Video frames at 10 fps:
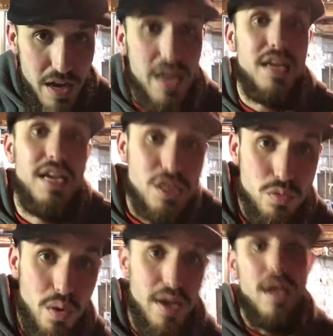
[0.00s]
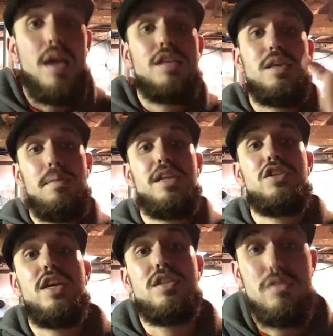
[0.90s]
day, and guess what? Somebody
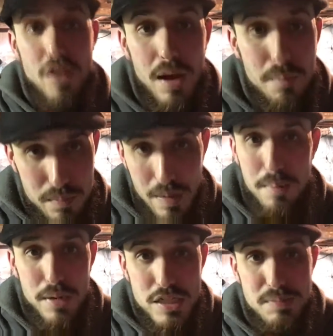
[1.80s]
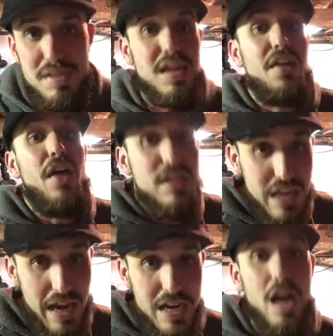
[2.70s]
tries to rob my basement, that
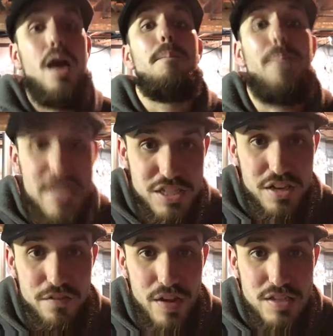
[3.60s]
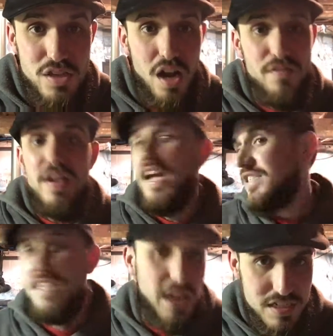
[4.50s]
tiger bites their face off
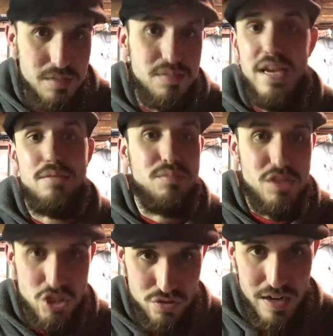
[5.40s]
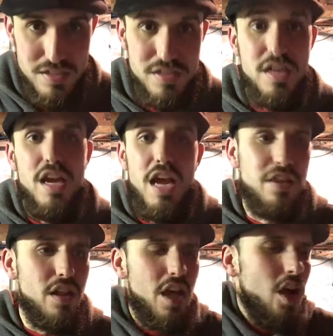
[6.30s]
and tears them to shreds.
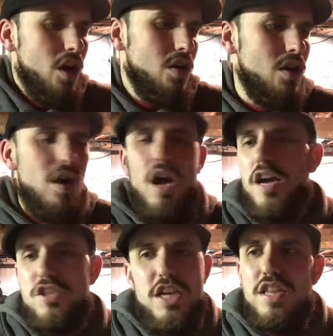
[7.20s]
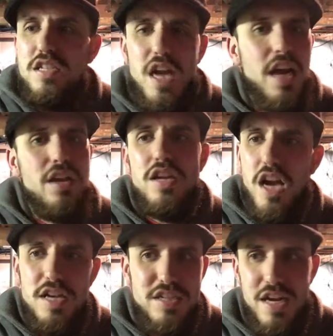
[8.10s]
And they're like, oh, how'd you get that tiger that
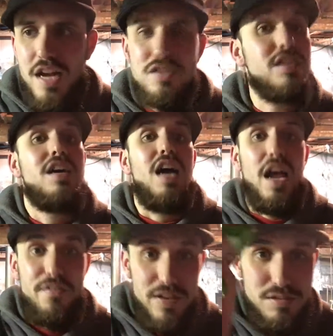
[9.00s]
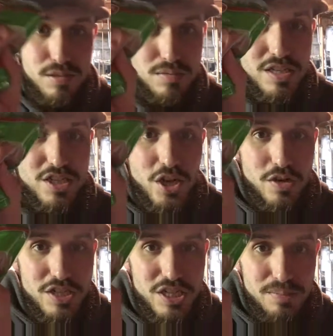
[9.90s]
guards your house? I fed him some of these
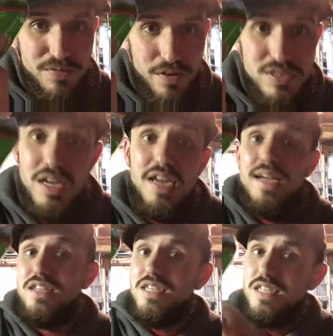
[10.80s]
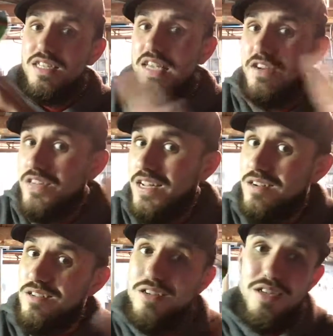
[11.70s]
yogurt chips, folks. Now, this is a secret I
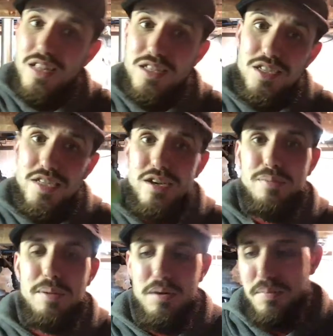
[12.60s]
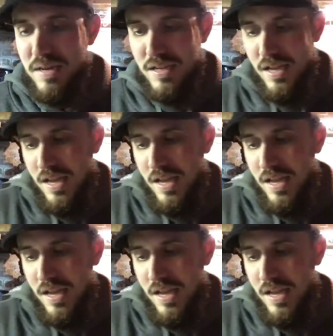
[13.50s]
don't usually like to share with people, but